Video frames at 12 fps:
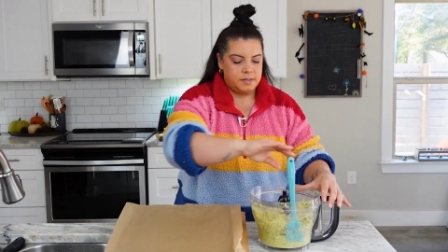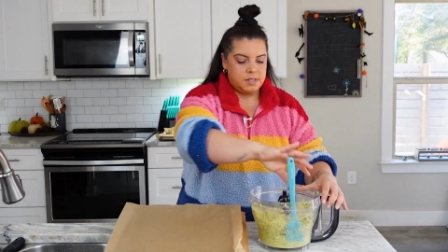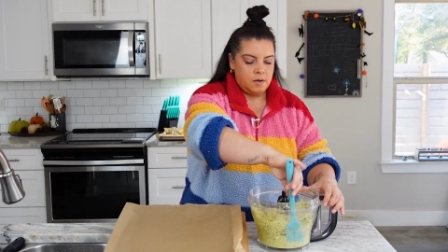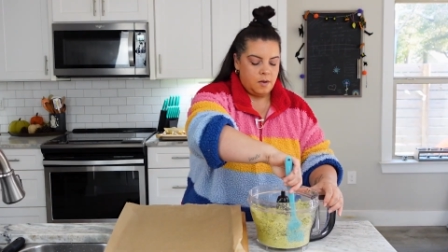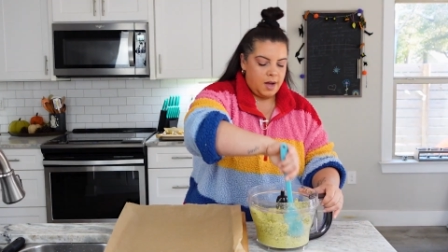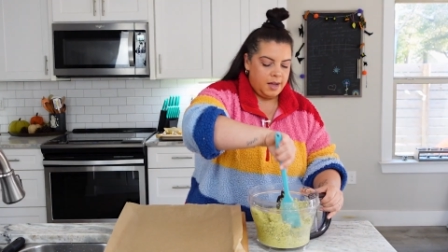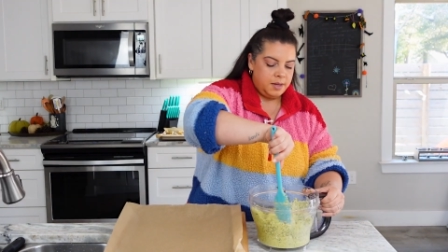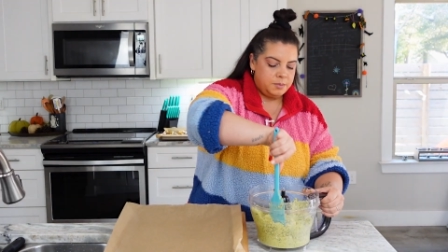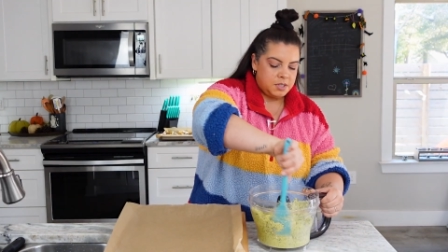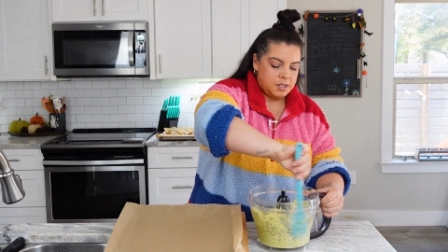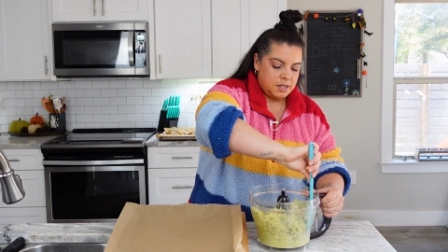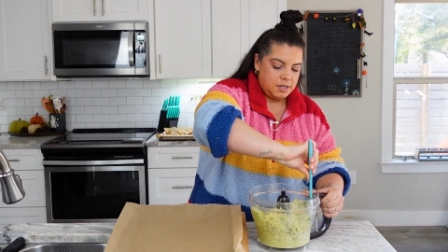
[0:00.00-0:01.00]
So I
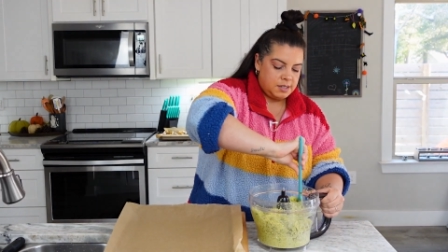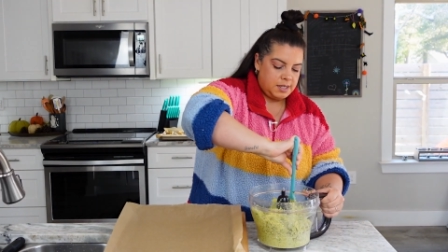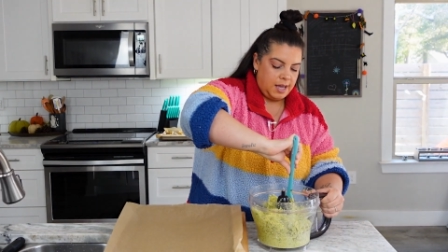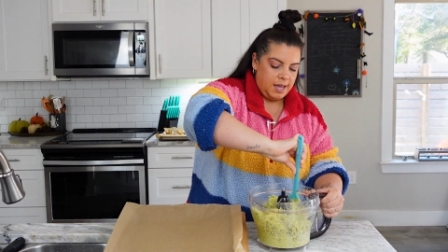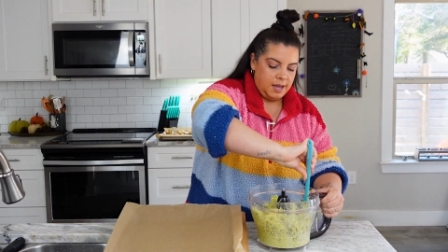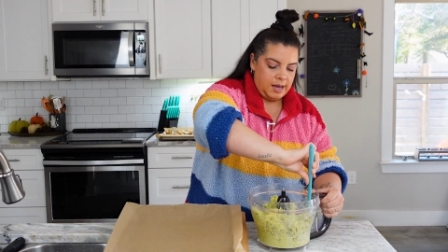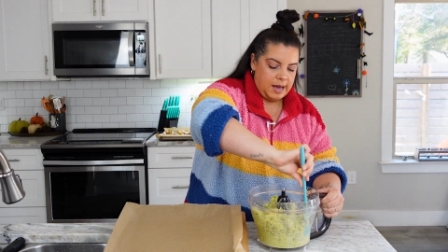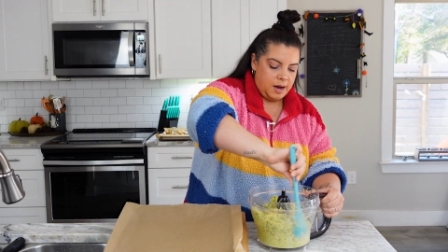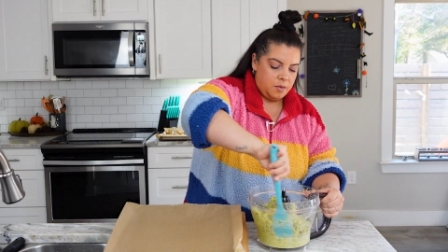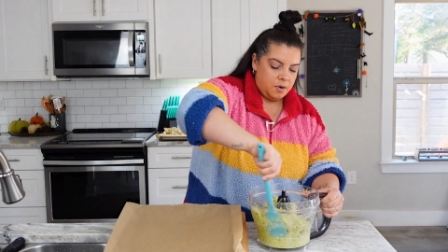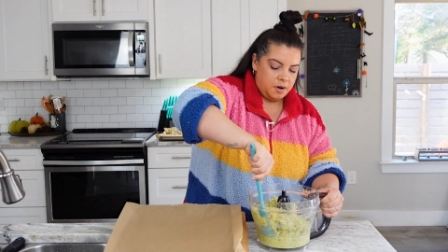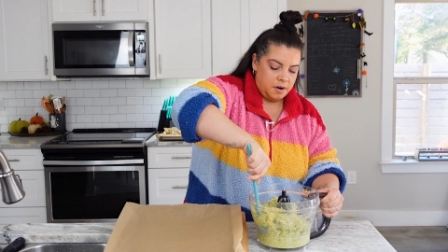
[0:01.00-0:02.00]
am just gonna take
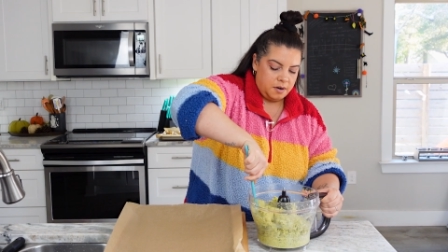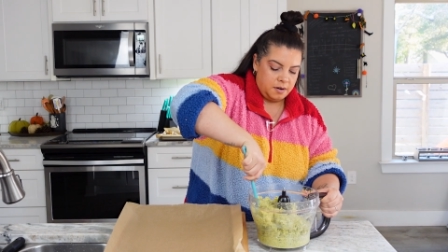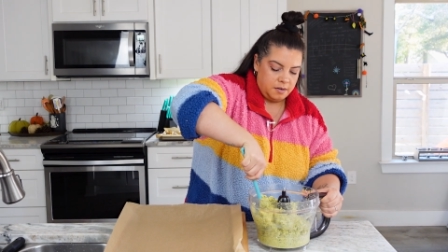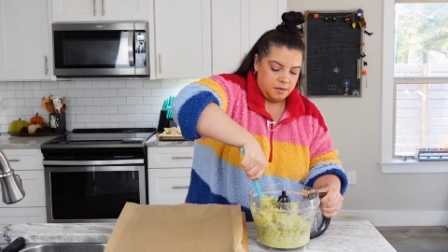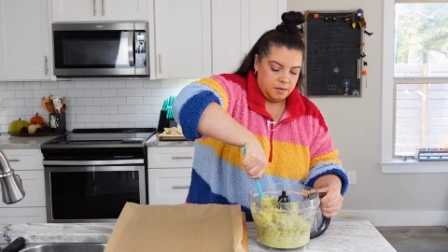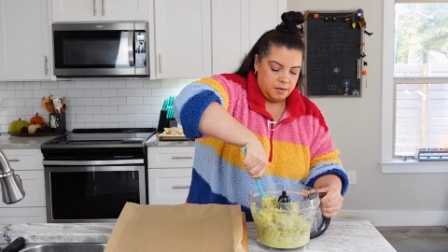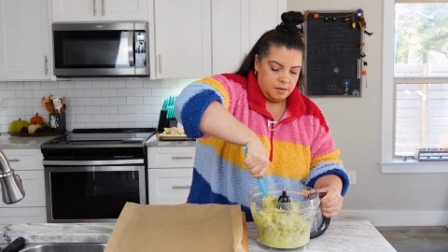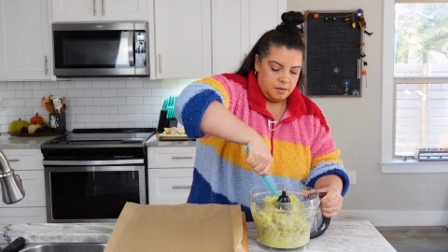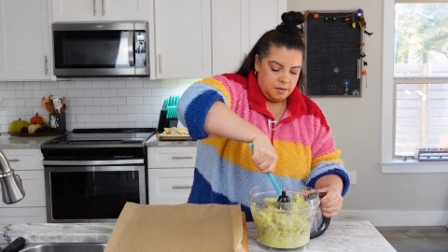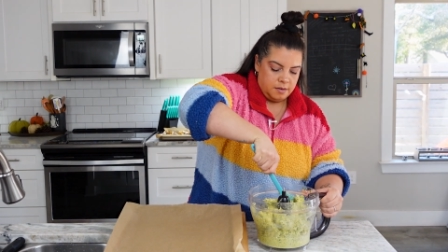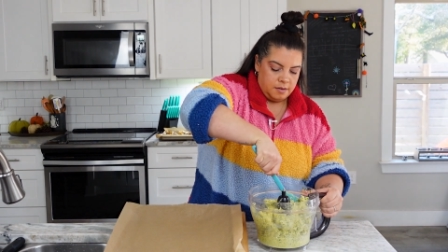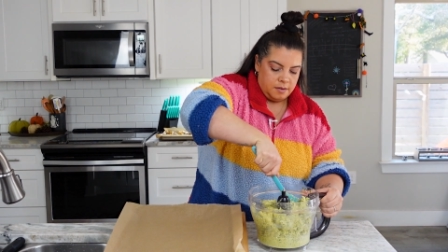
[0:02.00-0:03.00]
our
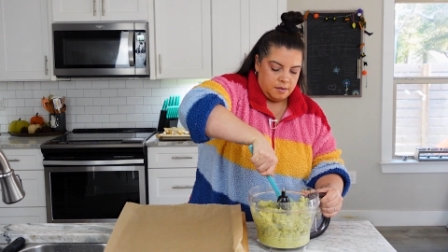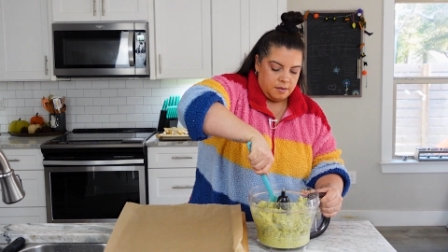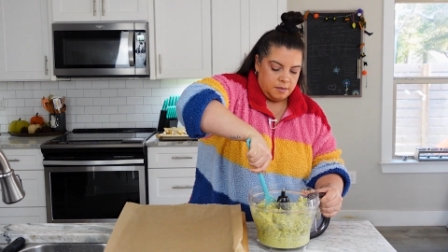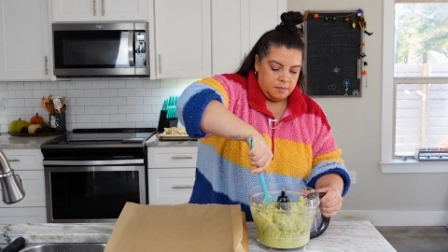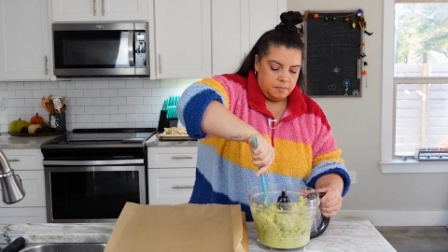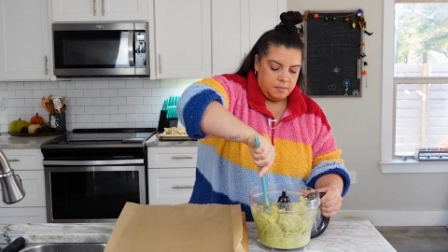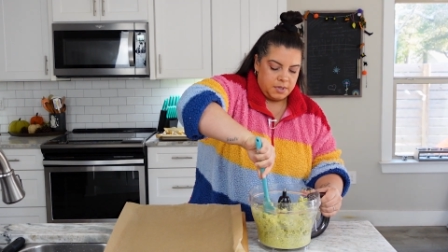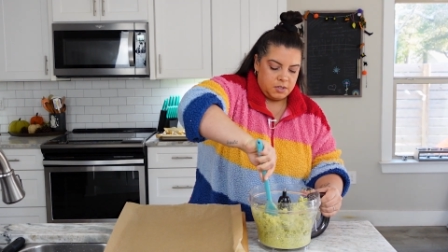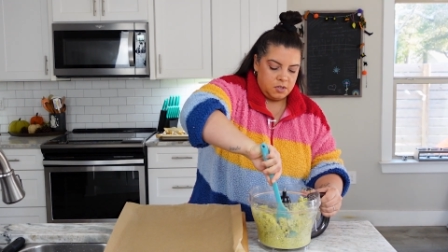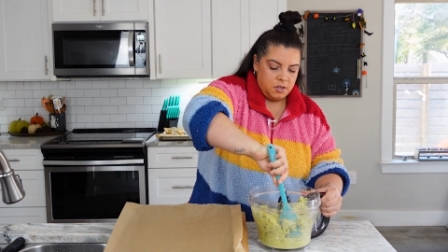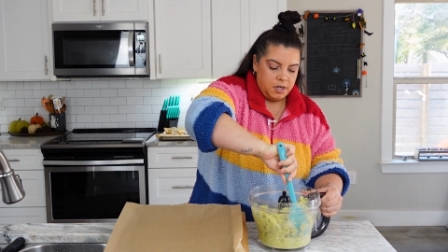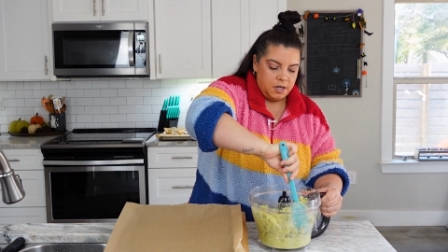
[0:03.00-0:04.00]

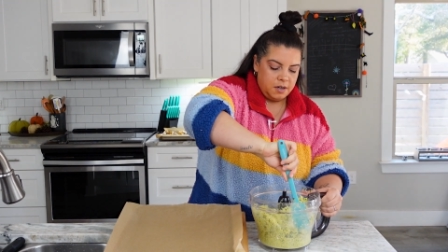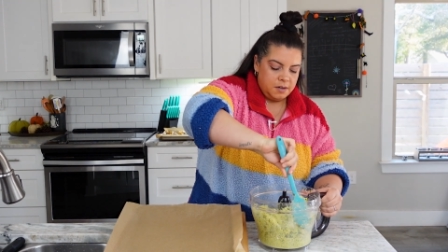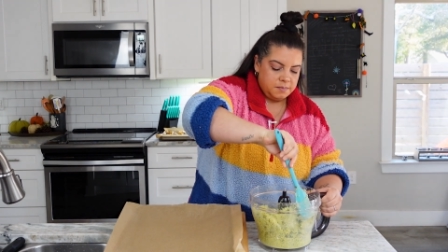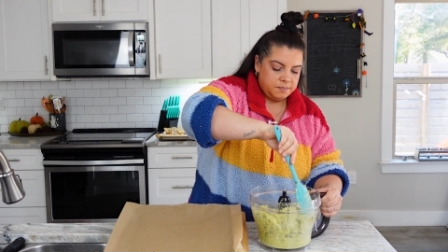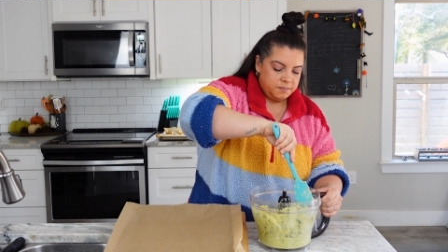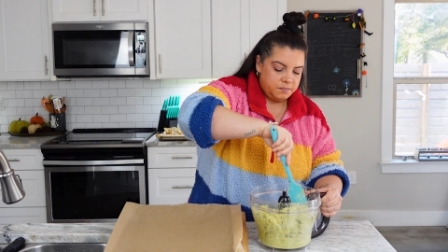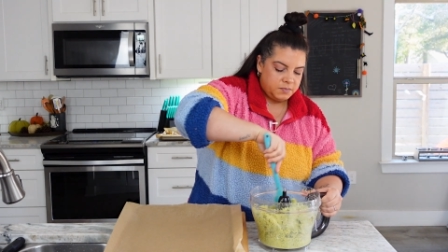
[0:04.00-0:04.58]
mixture here.